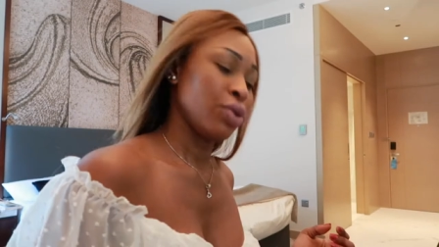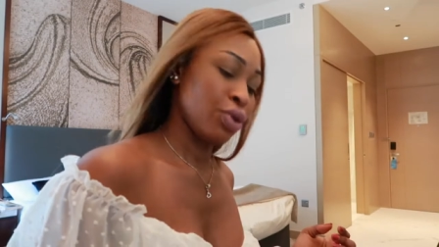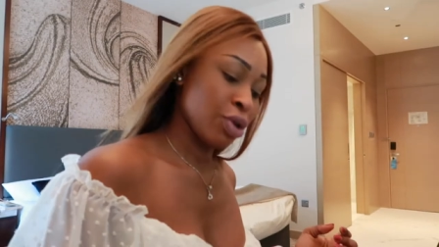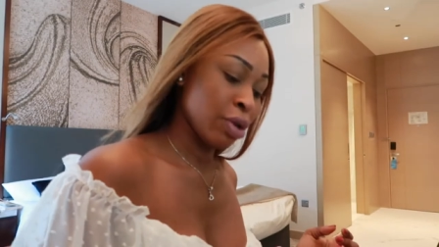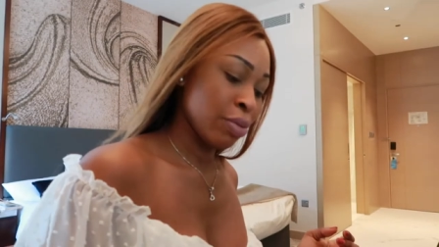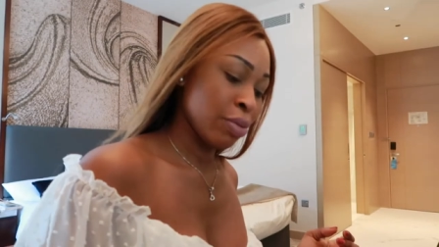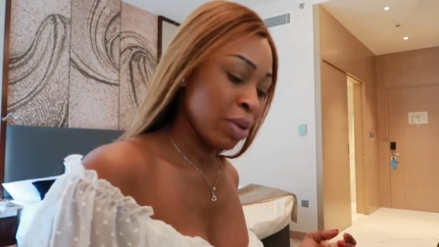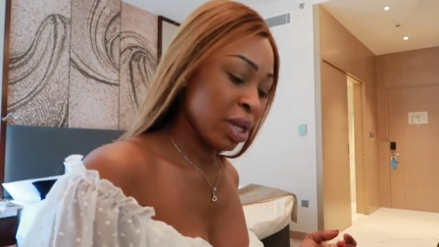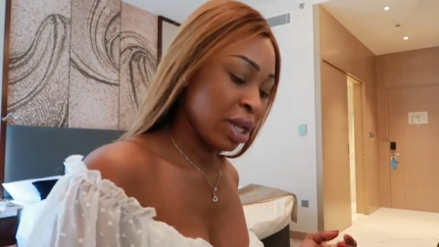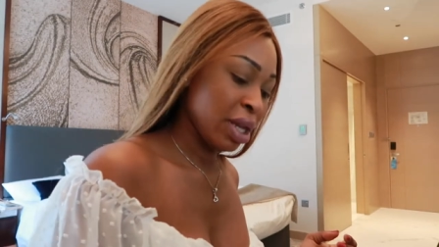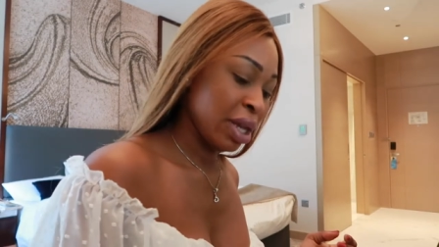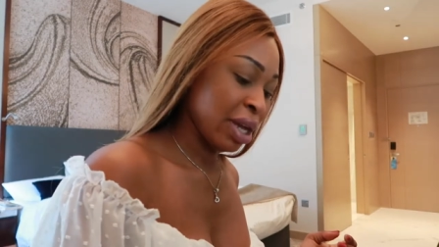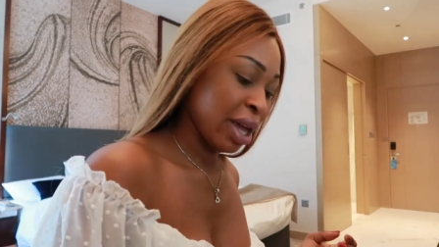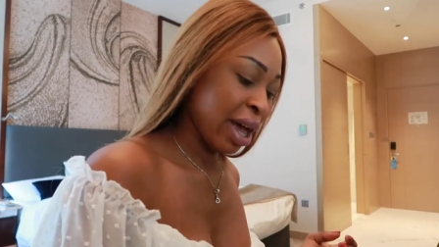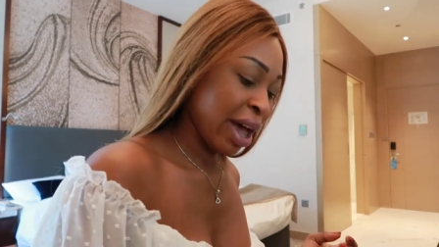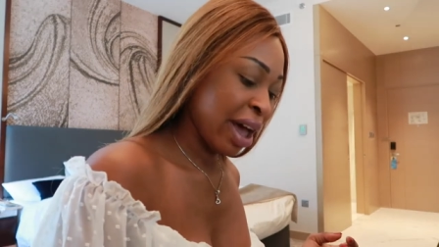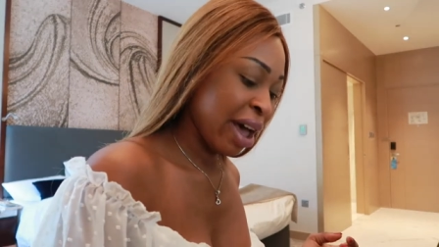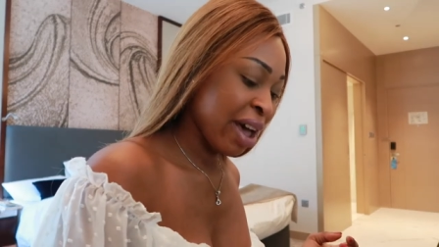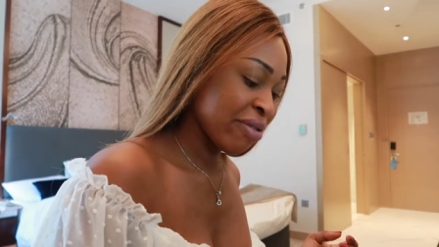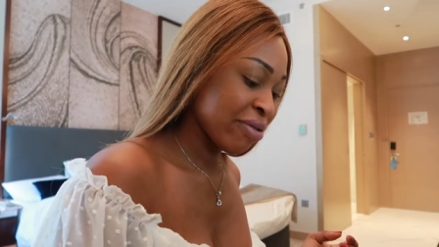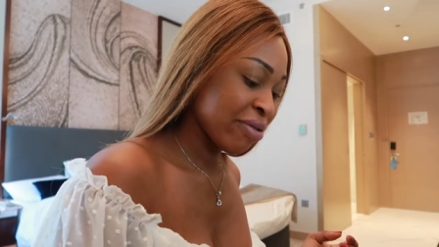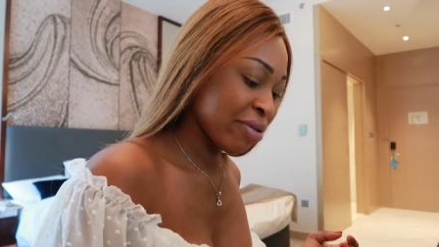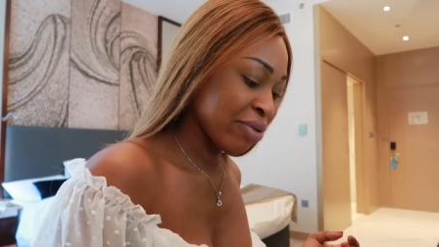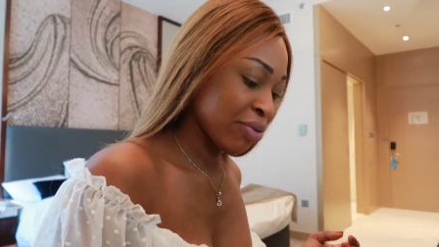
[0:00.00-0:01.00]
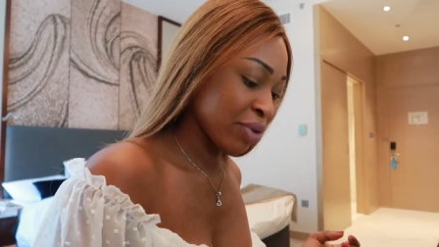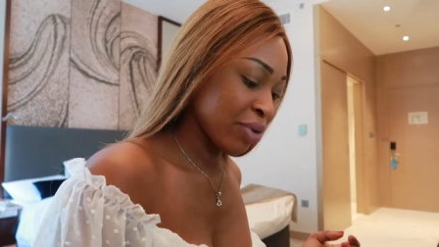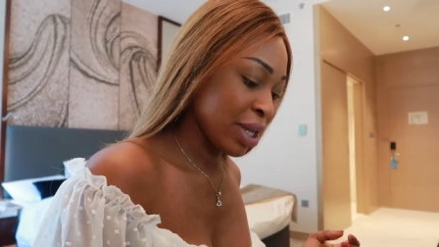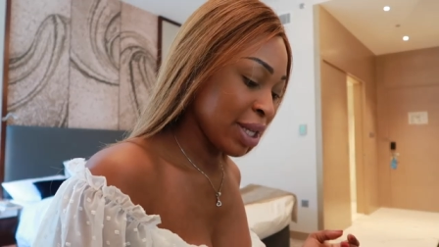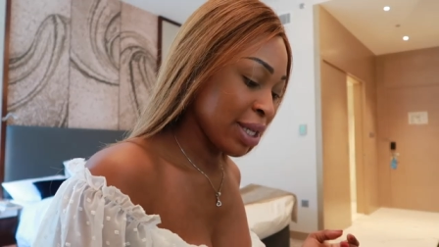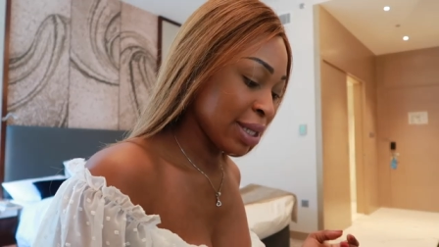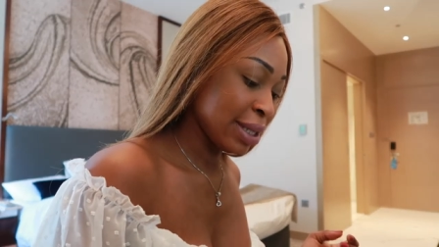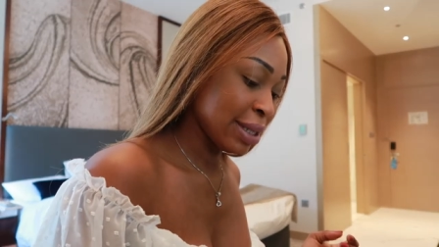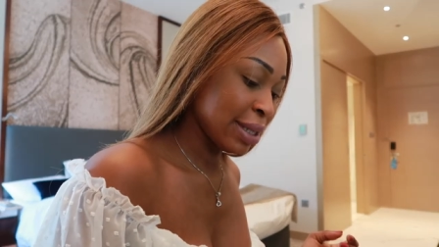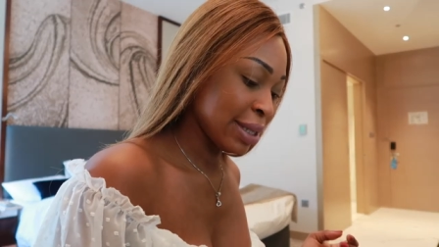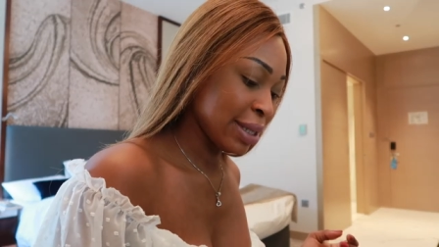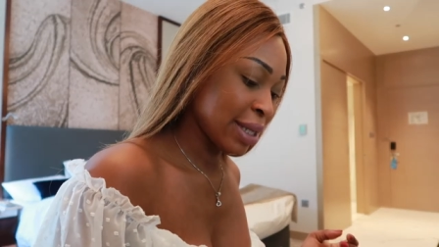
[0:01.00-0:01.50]
germany i haven't
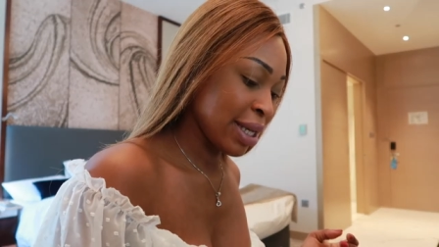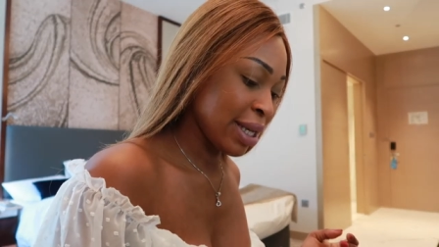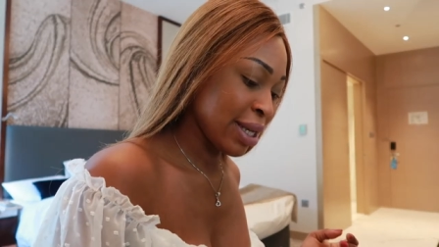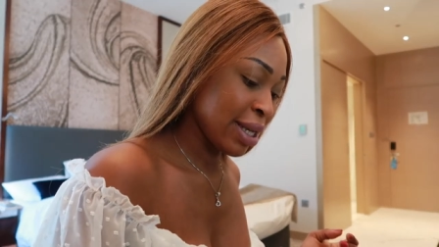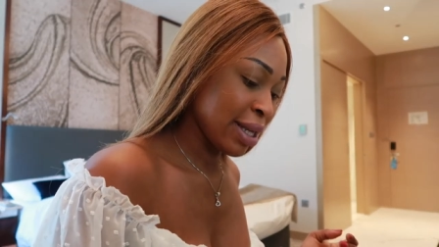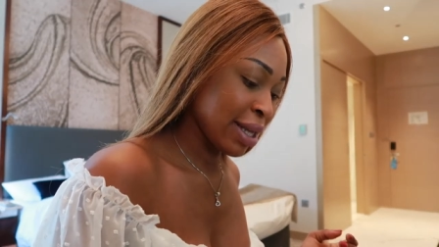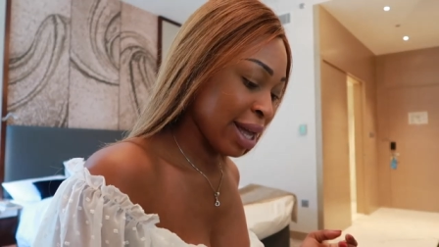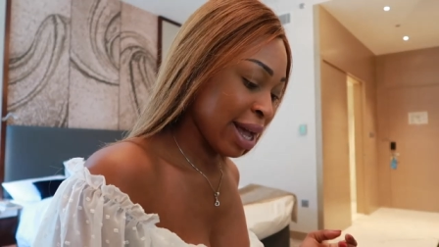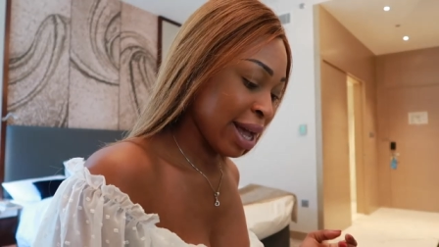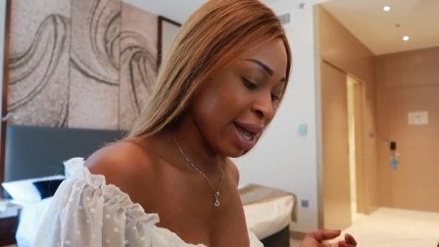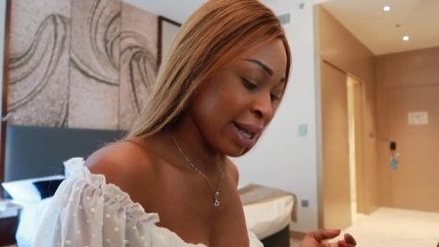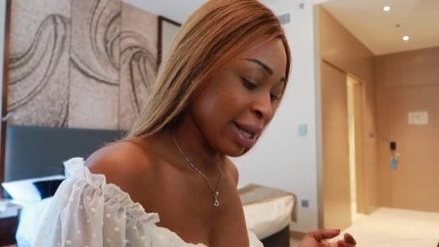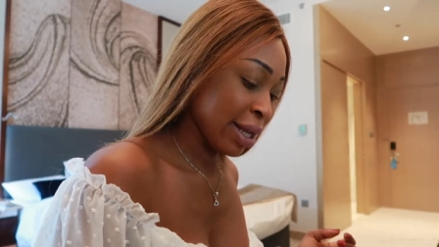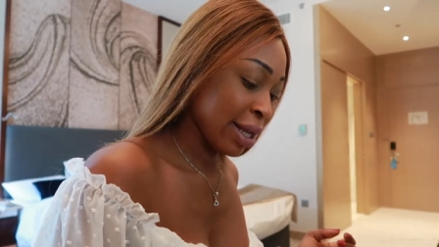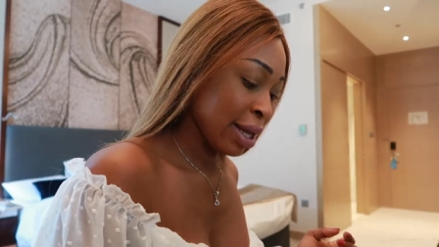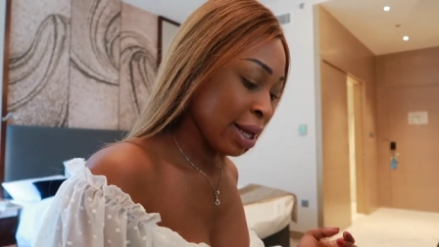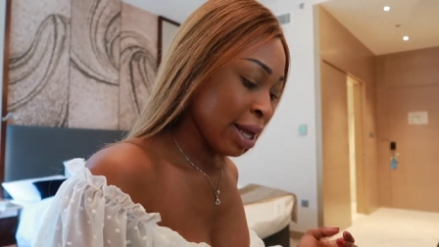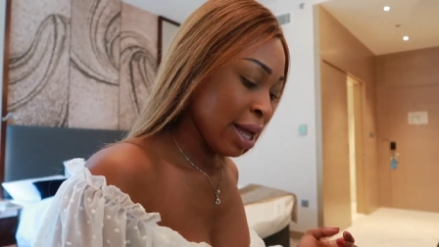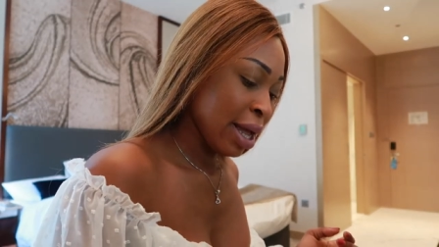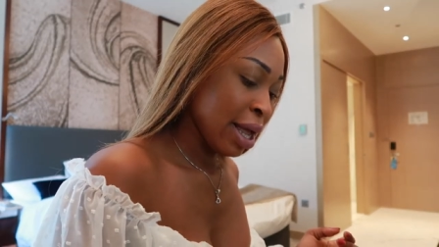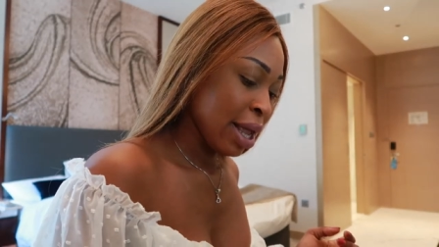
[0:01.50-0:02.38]
really seen that